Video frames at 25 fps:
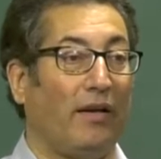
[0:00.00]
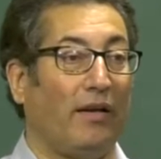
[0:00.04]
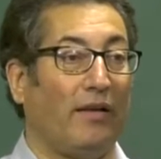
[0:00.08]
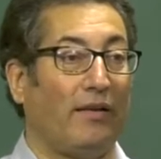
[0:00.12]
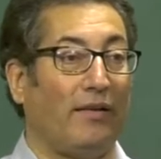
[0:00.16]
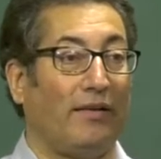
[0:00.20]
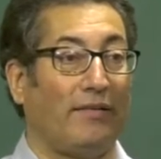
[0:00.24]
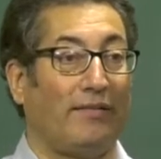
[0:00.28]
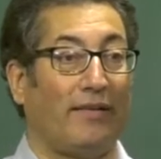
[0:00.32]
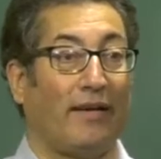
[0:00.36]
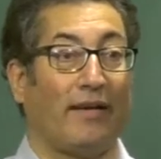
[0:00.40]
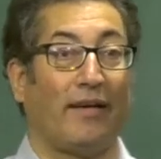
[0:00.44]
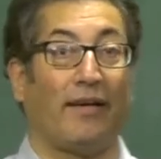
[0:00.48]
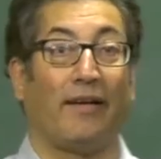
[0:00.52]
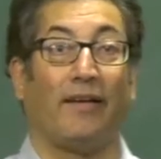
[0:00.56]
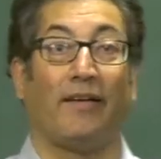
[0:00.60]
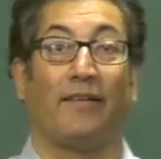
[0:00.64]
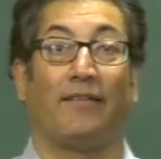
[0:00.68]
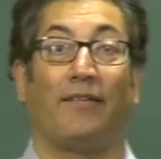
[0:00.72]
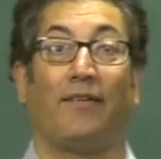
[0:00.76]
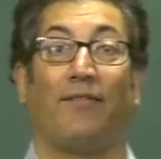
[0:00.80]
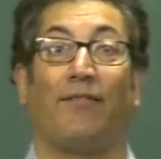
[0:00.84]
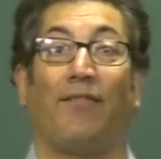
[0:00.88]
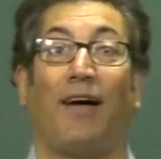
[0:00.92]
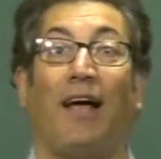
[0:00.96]
The second is
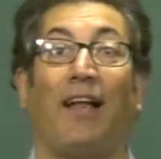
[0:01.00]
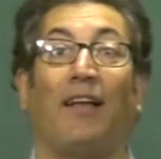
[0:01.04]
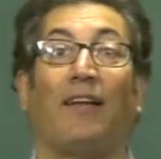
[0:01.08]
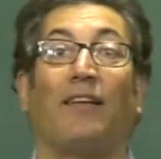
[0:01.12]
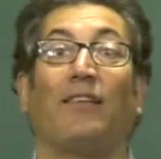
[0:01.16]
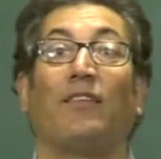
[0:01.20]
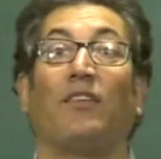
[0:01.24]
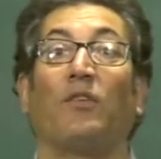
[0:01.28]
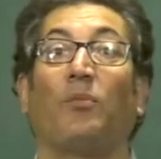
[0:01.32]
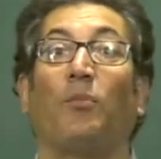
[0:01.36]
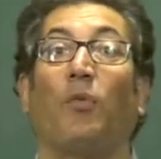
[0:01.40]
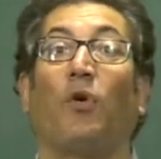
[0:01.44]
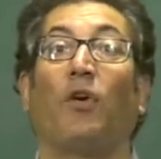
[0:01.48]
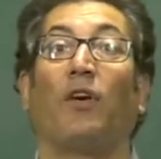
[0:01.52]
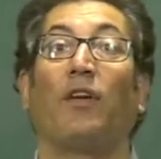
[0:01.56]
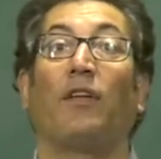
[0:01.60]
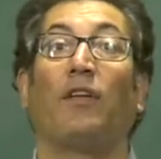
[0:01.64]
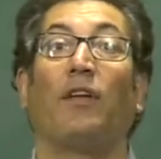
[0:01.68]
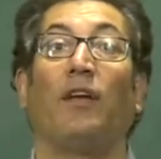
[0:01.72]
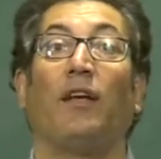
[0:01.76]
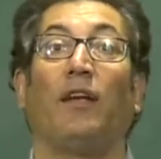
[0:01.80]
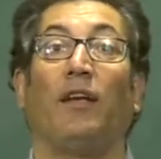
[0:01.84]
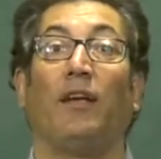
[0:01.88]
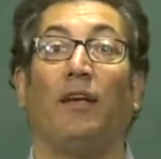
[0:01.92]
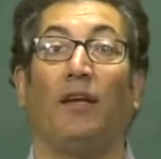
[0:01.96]
the valence bond
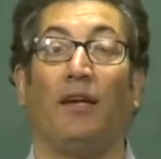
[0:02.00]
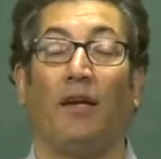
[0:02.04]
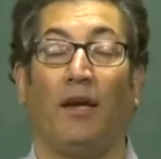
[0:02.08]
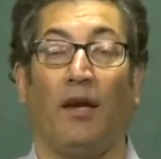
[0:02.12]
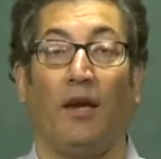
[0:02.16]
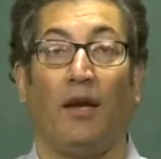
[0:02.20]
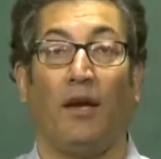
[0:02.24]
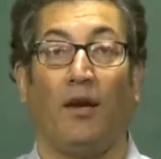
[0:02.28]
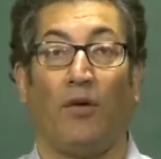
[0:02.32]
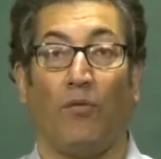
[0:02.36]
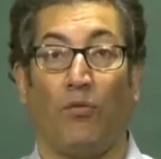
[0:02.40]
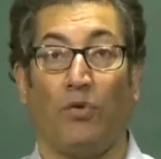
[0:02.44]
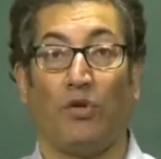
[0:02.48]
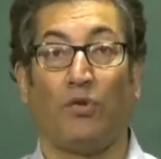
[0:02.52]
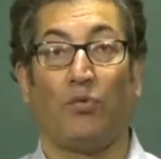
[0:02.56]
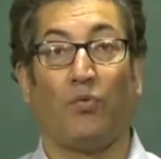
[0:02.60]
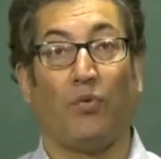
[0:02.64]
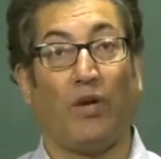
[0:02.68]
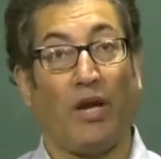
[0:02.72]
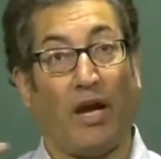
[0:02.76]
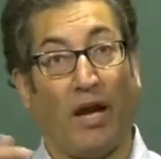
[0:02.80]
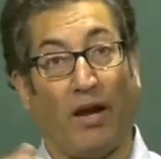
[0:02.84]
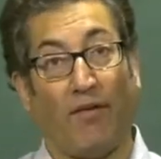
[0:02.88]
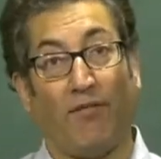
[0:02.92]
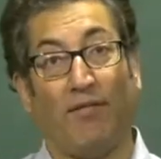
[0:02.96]
theory, which we
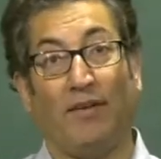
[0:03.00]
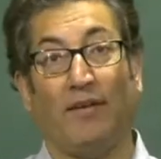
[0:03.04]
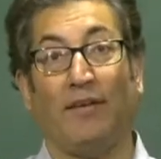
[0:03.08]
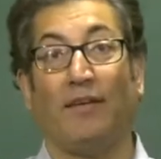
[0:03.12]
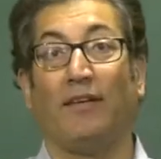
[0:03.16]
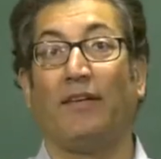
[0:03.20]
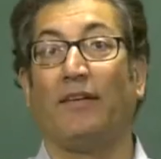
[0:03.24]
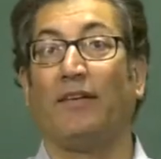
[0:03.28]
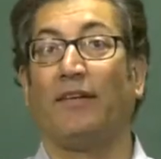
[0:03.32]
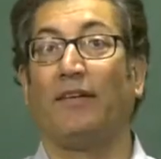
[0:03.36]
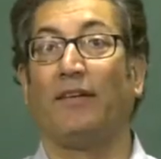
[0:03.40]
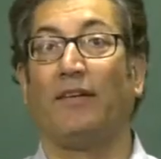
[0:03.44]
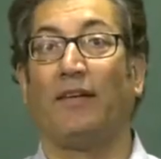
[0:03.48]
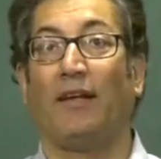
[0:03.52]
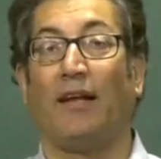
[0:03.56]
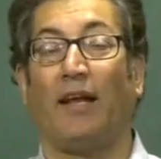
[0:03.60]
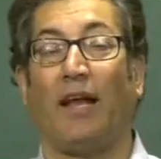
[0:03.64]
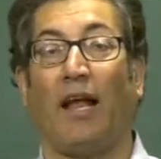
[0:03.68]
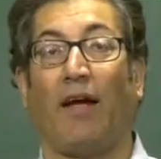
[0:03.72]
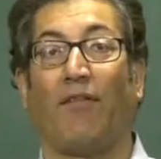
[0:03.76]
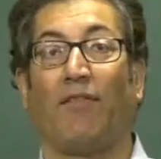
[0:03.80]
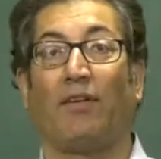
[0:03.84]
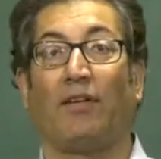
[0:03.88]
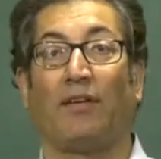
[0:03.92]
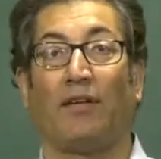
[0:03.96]
have learned in the
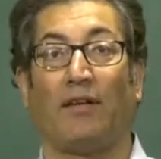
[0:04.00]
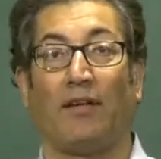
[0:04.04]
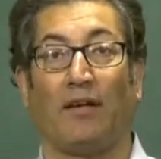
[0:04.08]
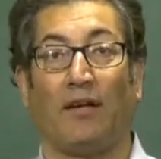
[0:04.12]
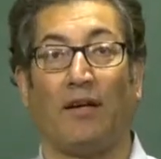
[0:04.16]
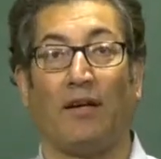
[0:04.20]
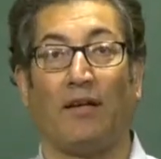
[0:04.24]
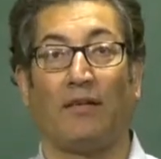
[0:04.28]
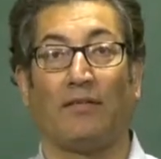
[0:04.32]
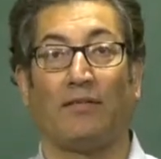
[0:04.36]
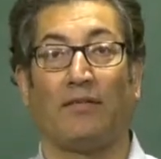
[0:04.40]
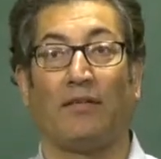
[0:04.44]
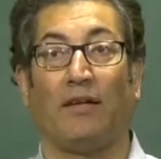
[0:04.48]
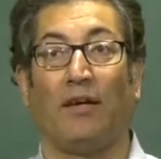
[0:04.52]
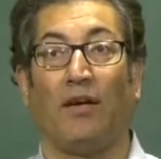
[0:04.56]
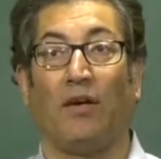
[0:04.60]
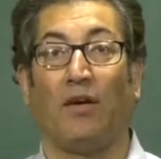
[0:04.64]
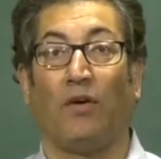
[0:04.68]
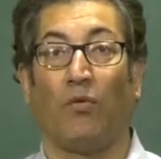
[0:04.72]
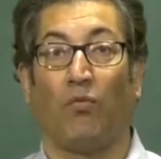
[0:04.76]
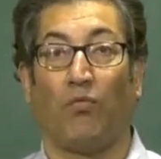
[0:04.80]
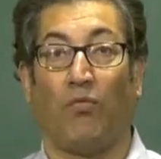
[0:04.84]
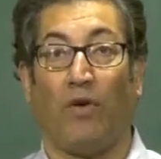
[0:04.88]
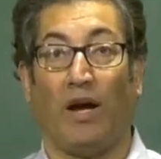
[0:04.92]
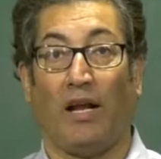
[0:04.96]
11th class,
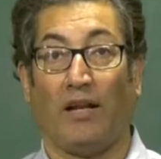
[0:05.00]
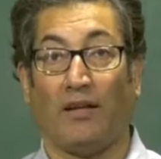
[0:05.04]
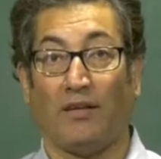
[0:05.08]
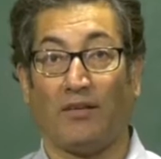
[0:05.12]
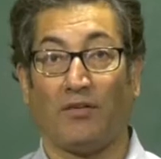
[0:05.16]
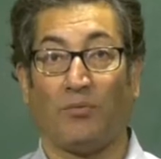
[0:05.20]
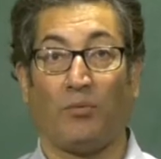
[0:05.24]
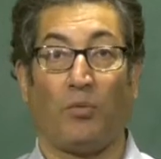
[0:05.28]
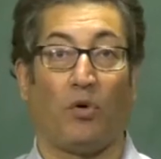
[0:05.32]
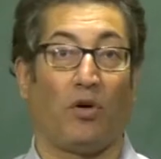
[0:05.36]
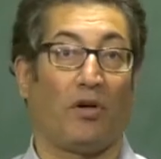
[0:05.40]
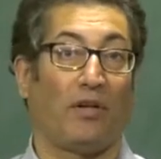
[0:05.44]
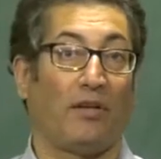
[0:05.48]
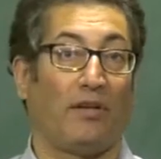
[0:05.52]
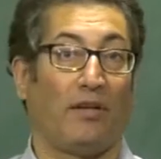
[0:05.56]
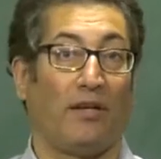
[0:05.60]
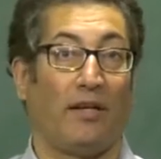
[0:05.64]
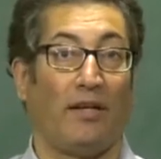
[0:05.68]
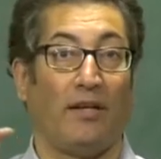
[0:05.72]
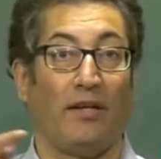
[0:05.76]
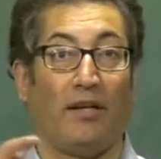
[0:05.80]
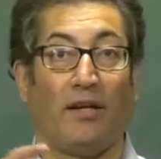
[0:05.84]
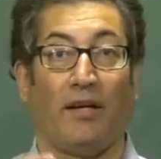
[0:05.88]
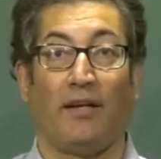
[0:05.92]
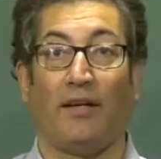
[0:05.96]
valence bond
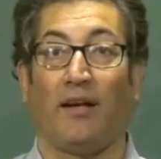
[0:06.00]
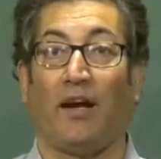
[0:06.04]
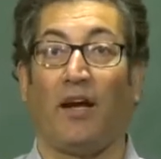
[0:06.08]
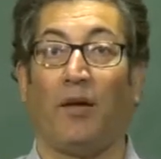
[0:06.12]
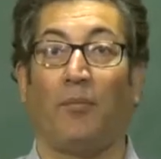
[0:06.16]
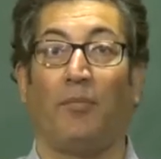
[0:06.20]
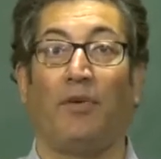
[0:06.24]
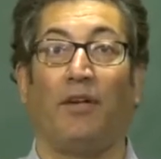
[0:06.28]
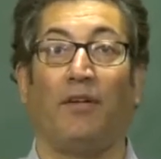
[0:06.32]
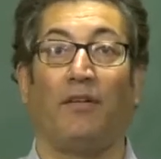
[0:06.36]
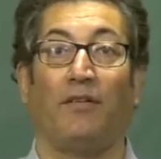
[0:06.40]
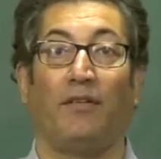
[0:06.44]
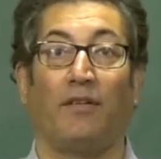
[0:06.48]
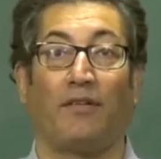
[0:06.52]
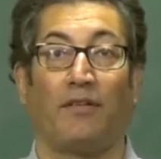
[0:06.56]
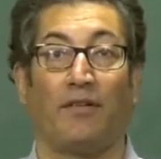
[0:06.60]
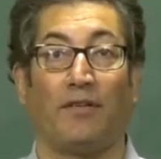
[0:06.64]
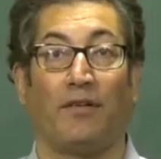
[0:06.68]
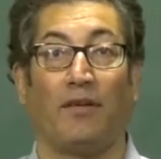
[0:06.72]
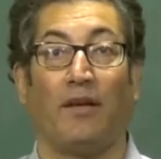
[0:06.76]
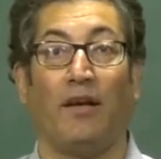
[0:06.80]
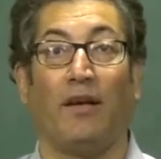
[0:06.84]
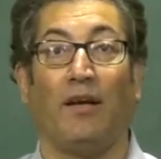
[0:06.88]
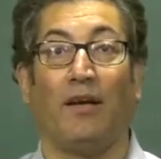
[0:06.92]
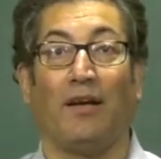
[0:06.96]
theory and hybridization
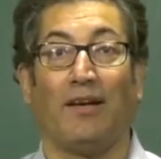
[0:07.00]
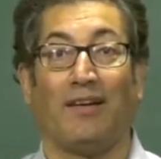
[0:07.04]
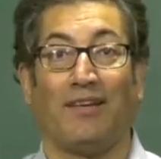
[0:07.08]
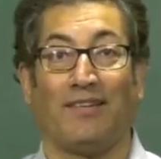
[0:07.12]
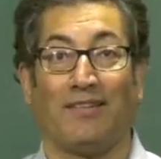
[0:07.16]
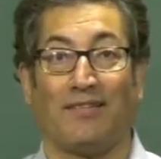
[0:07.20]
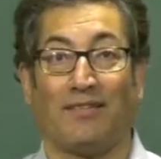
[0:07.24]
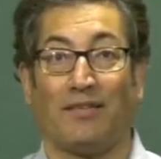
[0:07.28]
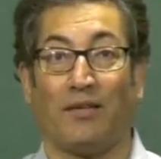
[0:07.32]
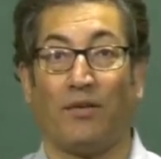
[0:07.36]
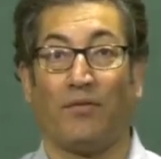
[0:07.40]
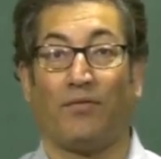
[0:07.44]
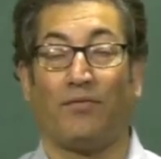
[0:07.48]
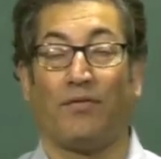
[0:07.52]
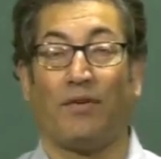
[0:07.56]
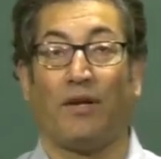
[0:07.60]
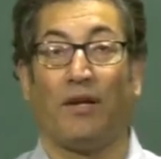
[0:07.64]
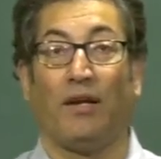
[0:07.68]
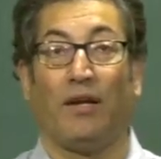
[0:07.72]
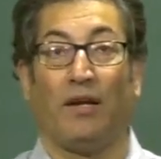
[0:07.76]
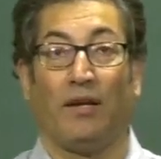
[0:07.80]
concept.